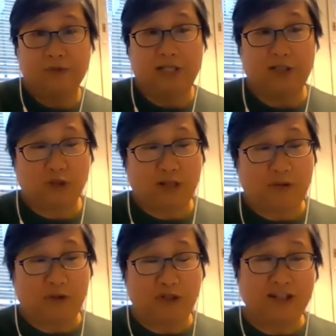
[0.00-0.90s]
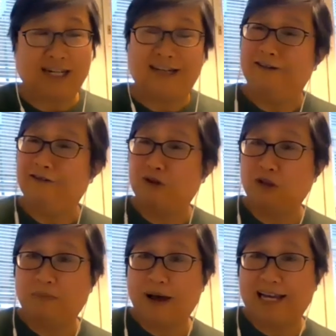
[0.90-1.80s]
and so that we don't kind of
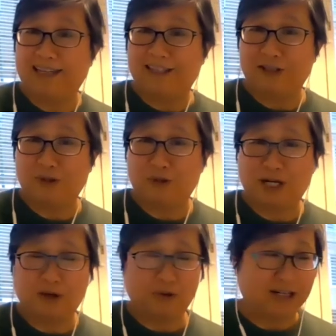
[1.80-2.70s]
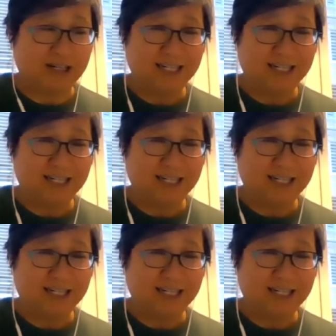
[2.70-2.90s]
fall back into our